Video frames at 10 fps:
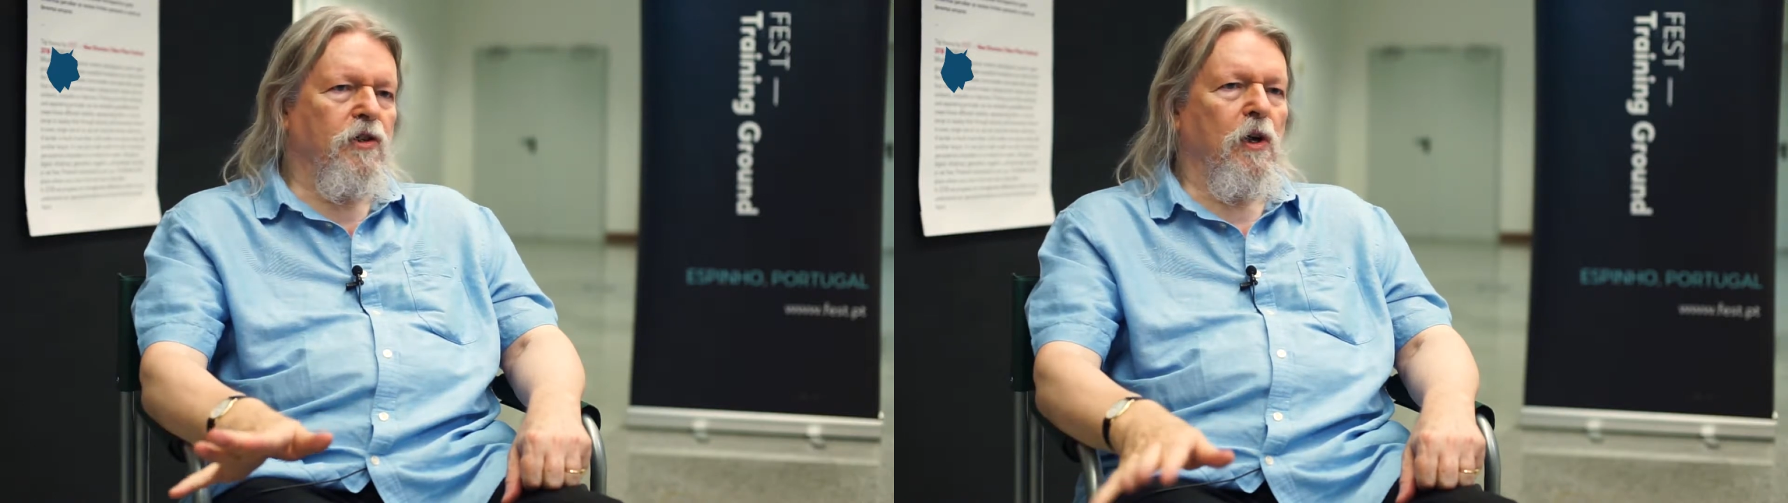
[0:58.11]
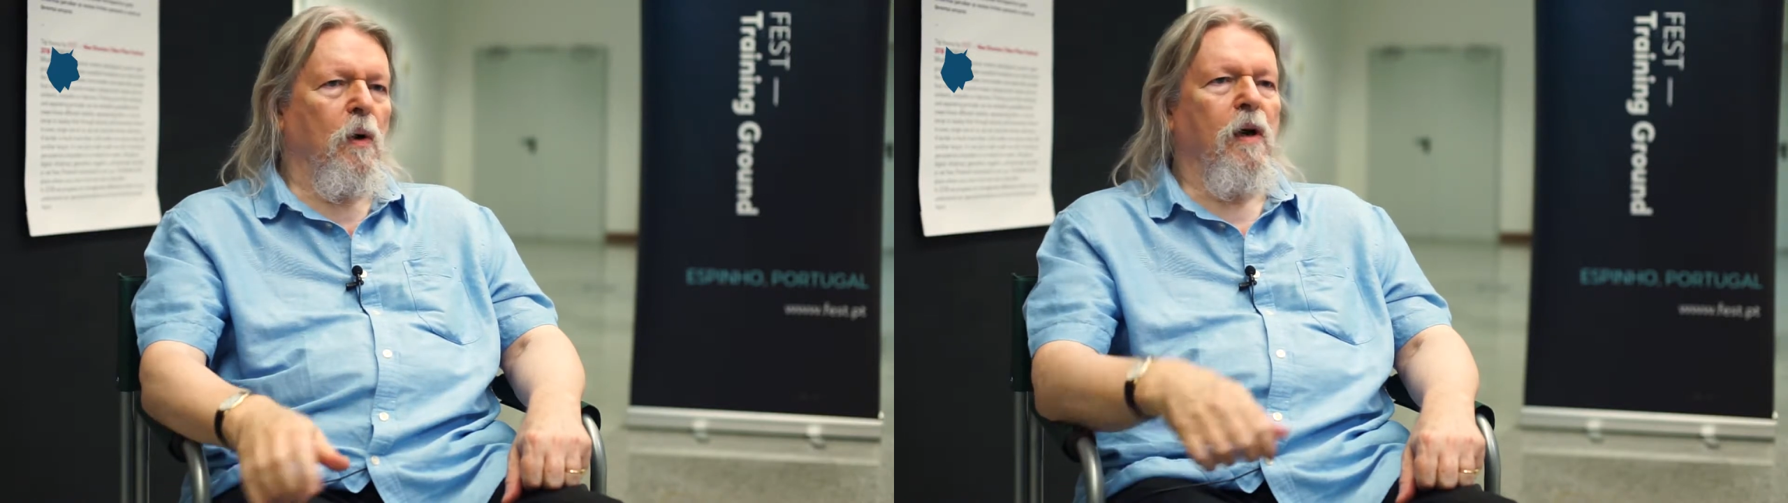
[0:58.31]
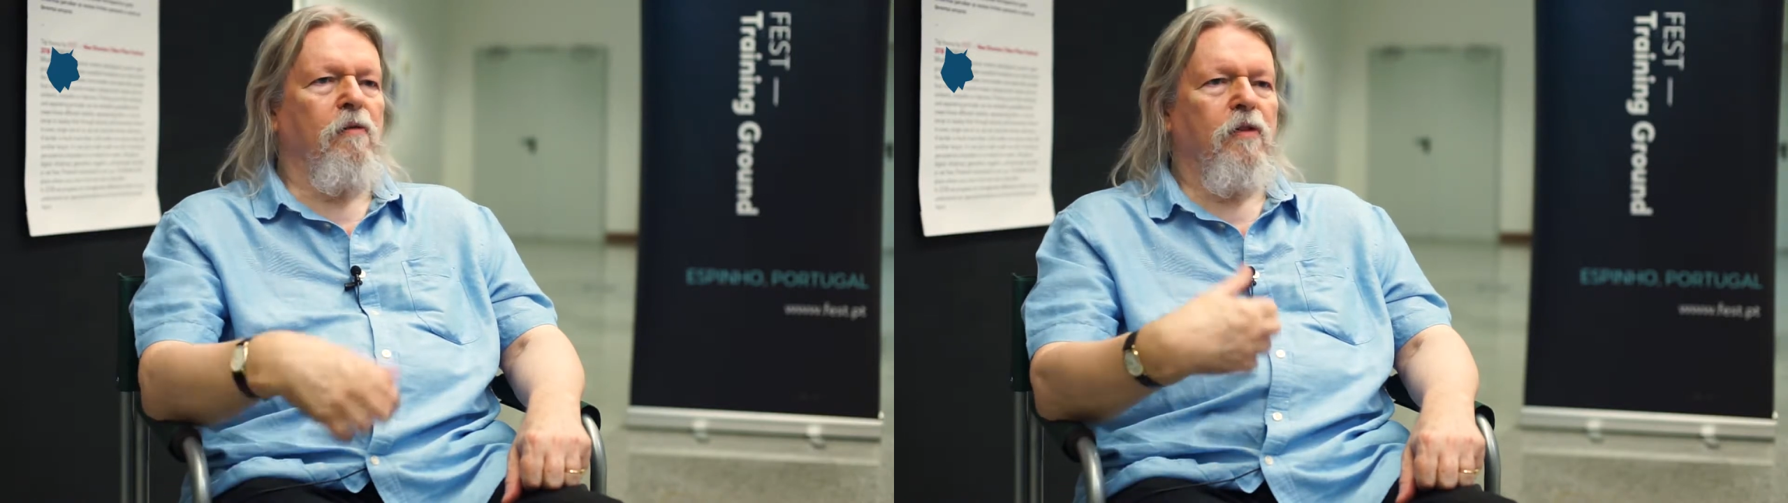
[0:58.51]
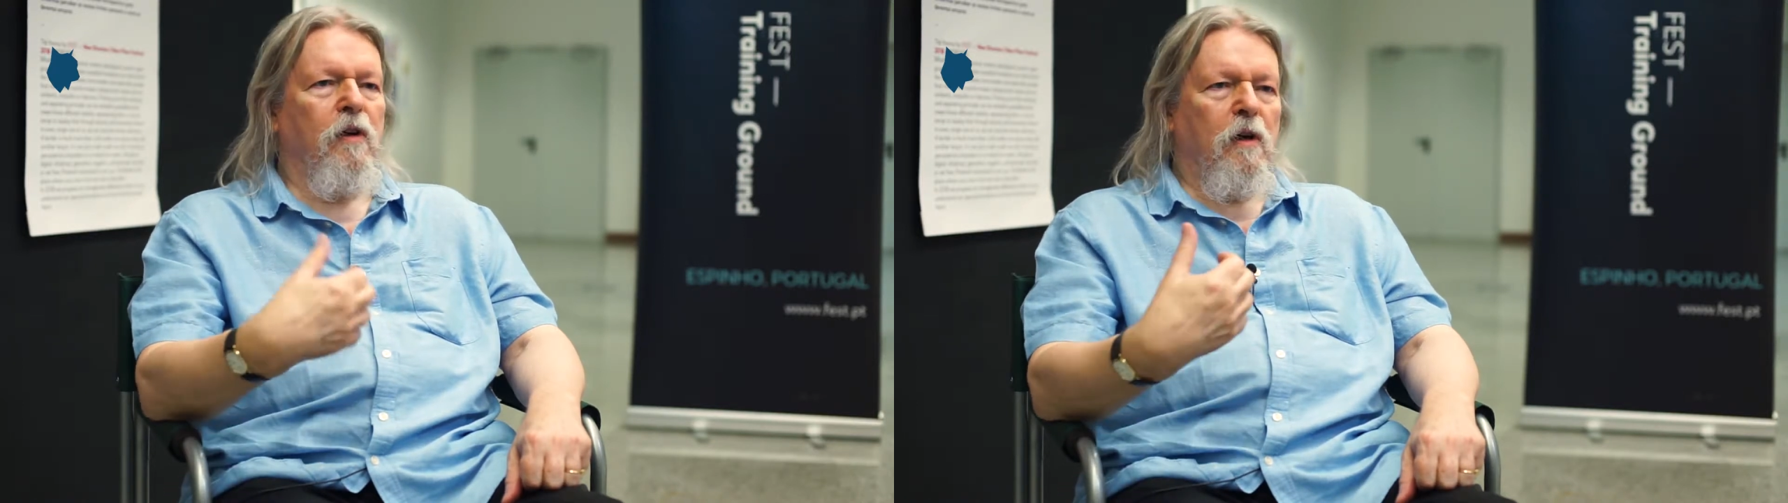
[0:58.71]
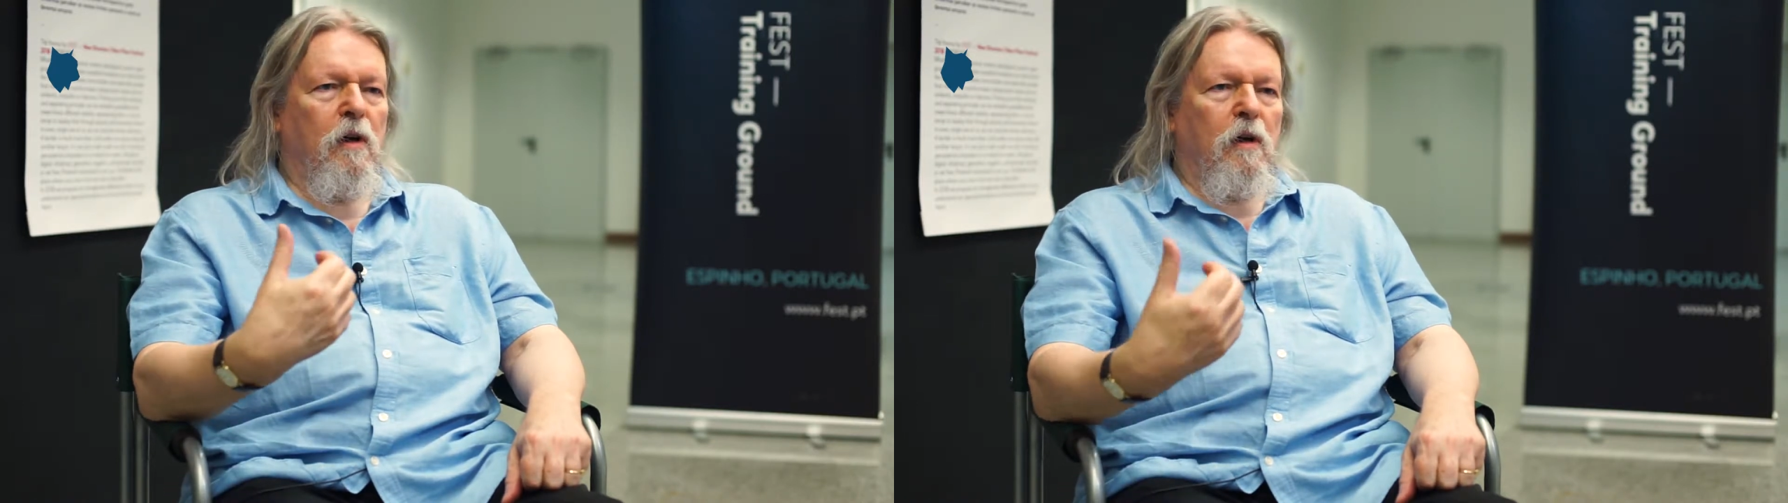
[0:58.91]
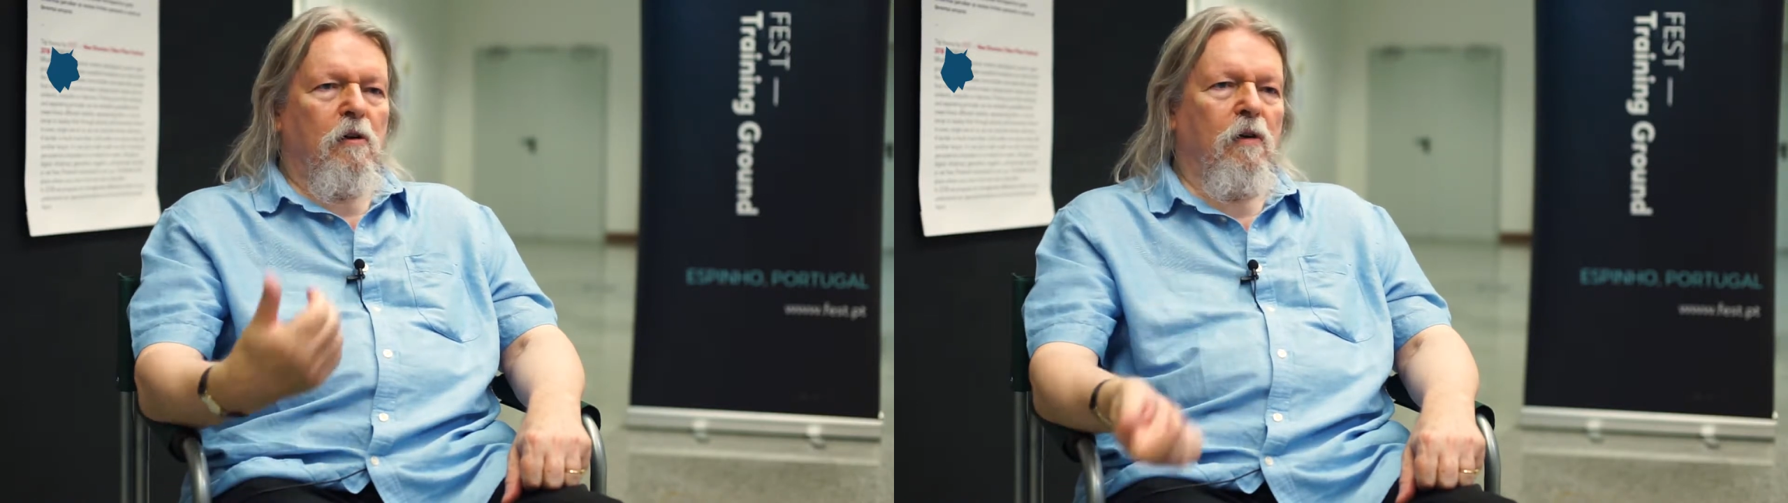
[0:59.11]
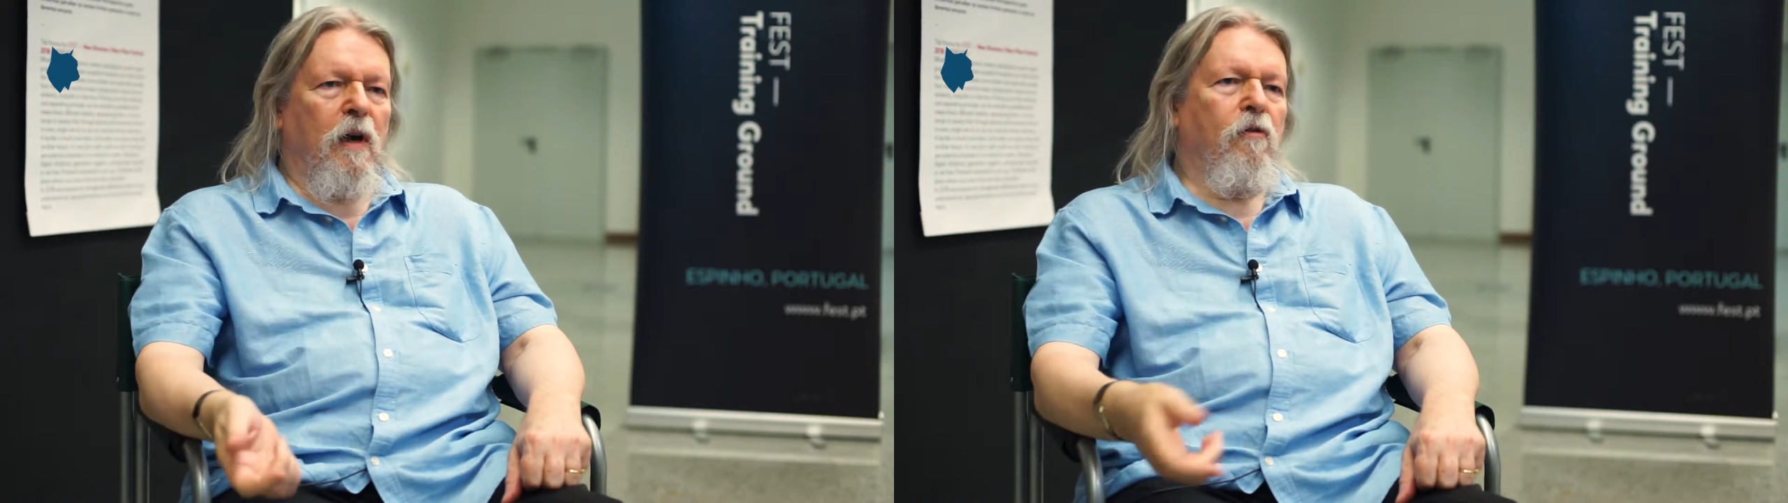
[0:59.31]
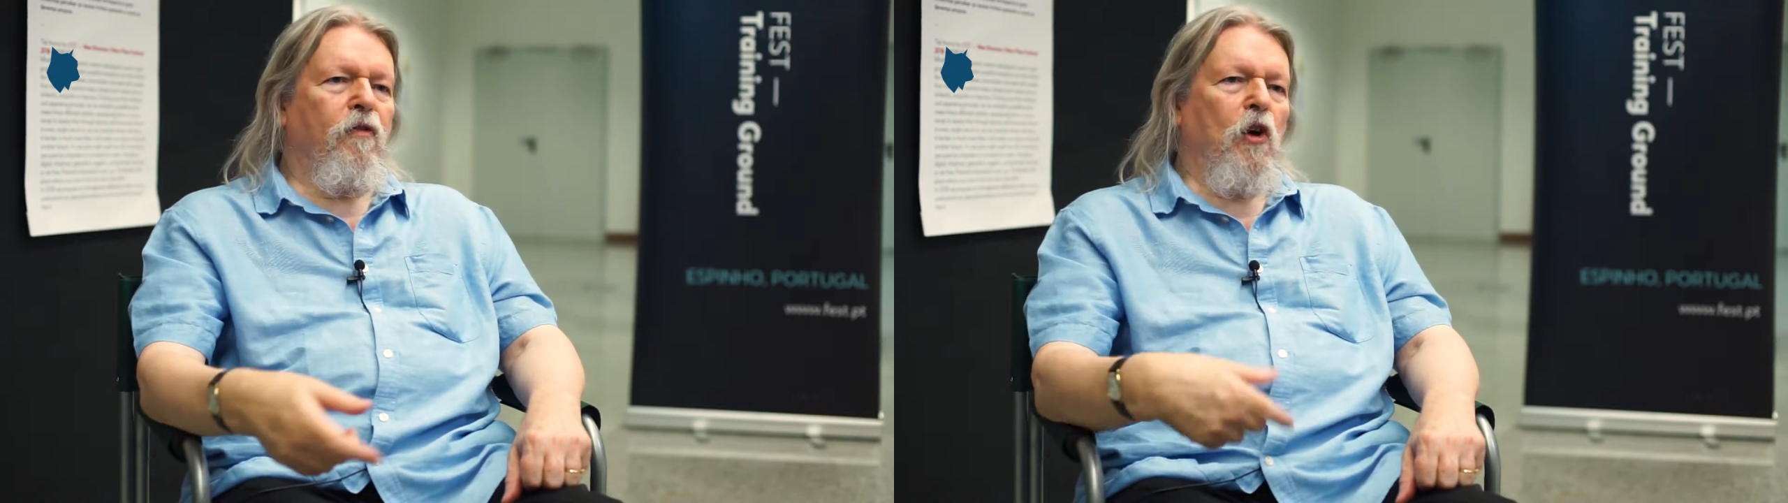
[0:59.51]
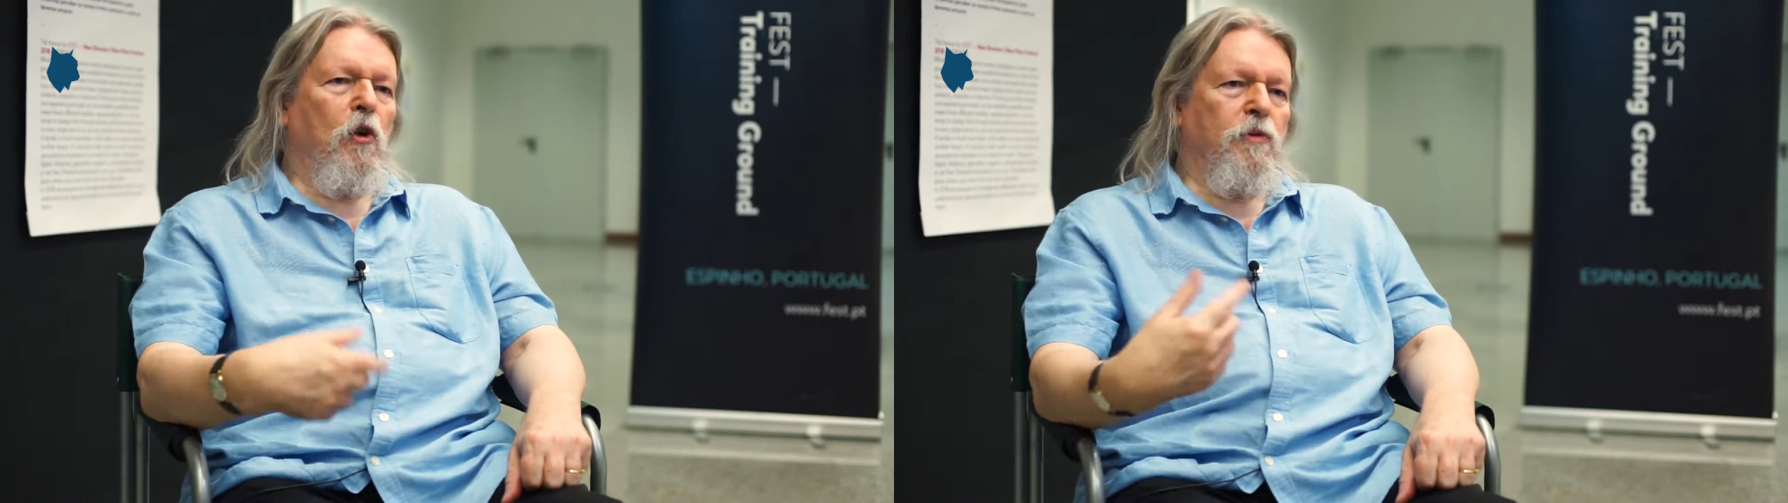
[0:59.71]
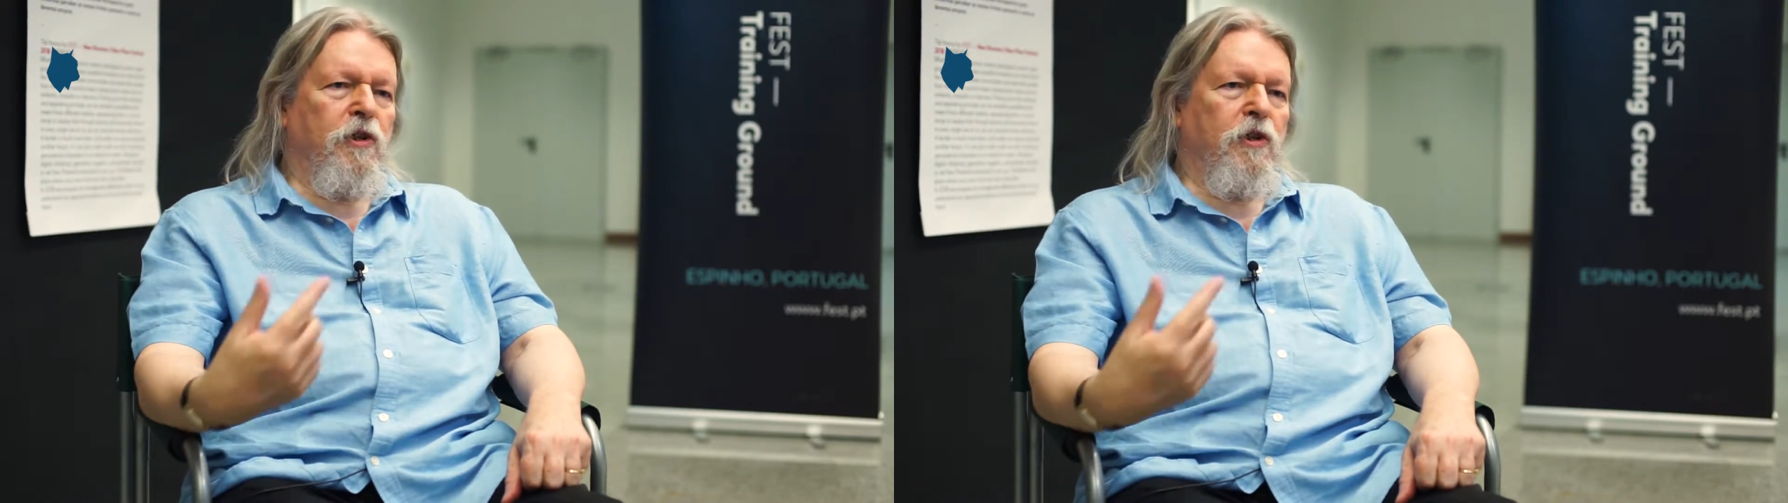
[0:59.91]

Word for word: So I've written films